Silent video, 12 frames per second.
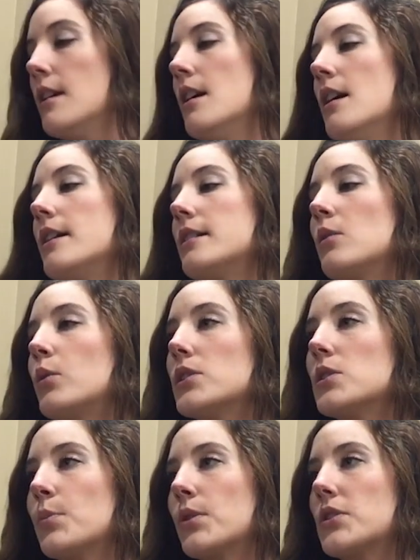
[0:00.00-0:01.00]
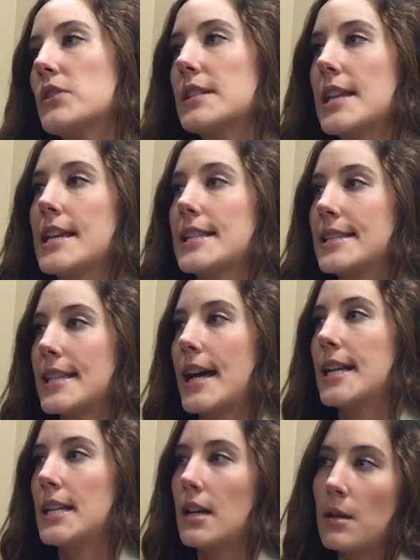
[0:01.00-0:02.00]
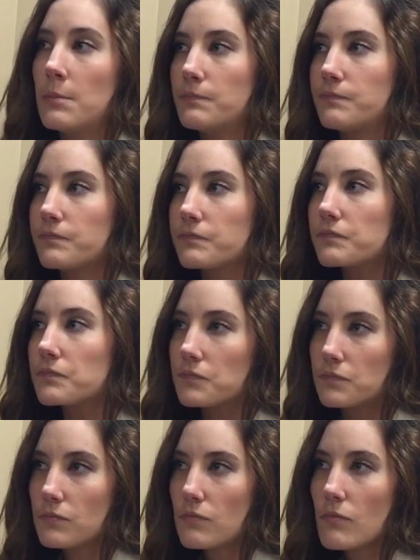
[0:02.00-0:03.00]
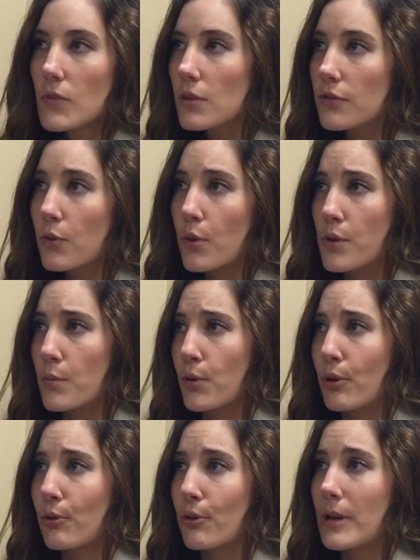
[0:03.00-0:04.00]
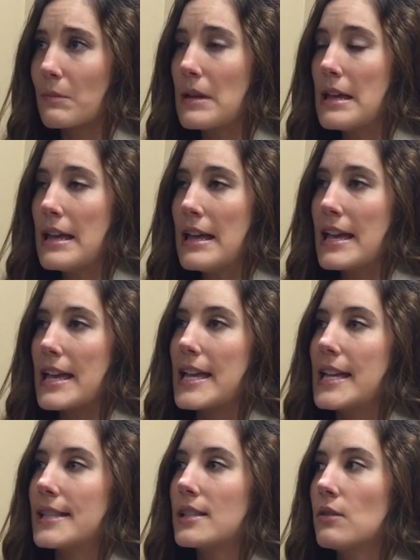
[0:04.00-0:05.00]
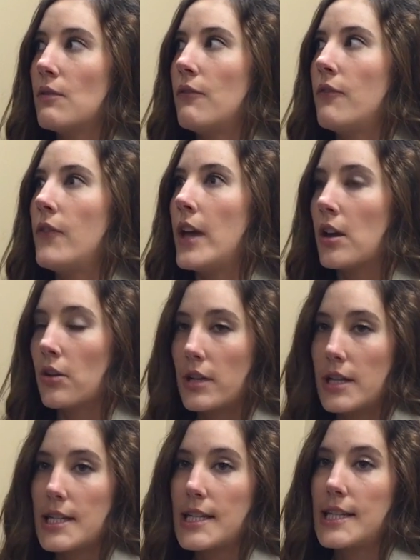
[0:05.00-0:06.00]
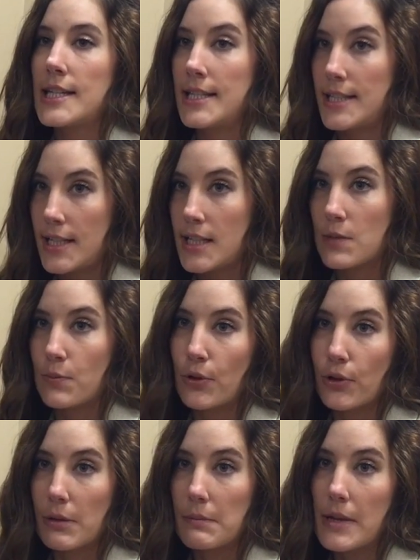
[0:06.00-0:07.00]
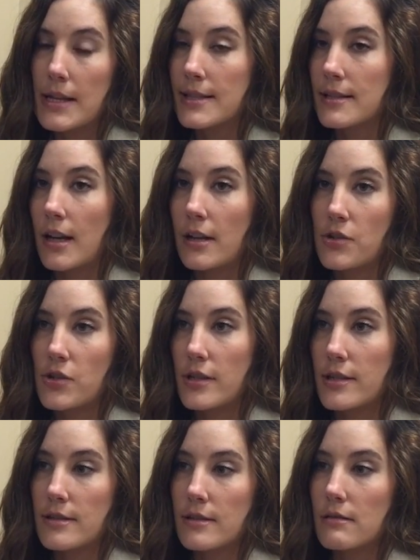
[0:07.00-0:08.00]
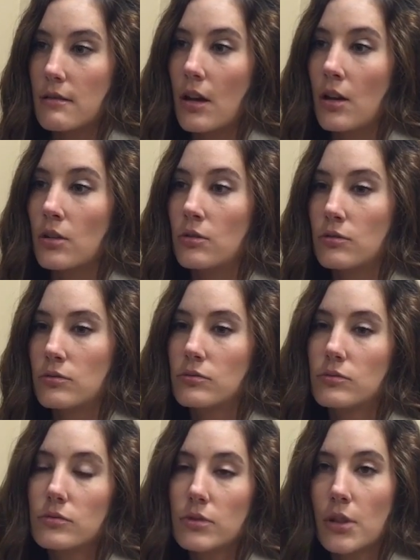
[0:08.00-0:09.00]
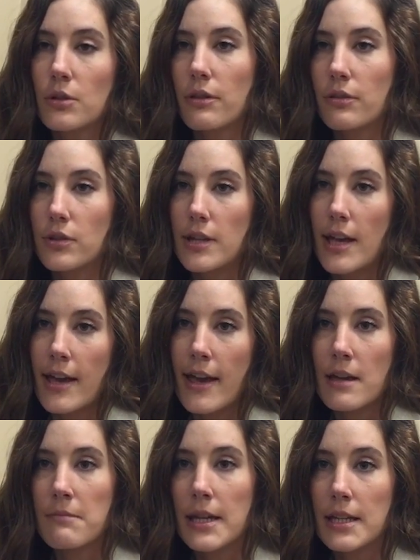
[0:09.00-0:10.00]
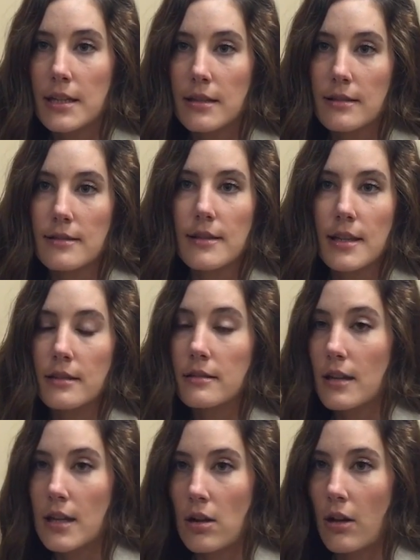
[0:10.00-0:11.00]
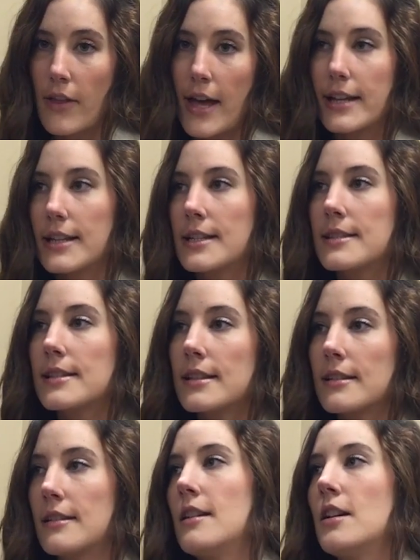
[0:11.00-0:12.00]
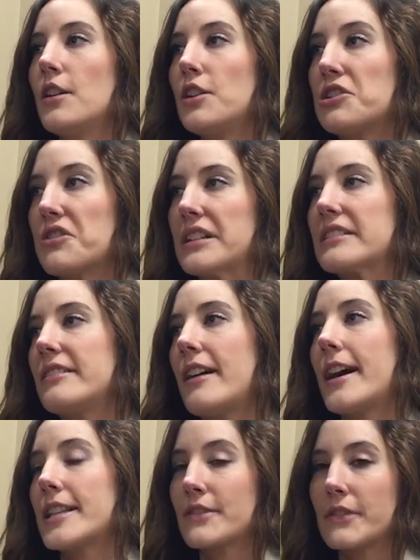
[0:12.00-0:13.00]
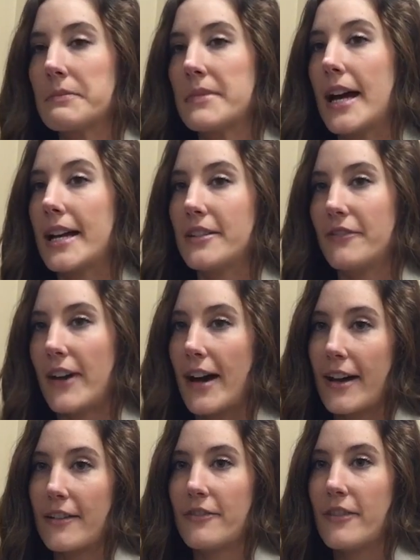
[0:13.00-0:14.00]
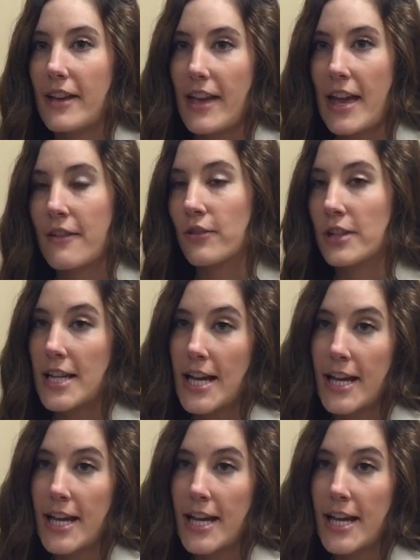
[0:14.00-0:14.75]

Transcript: And once a person has signed up for the program, it's a very intense program. It's not just, go to 3 AA meetings and all that. You're in class from 9 to 5 every day.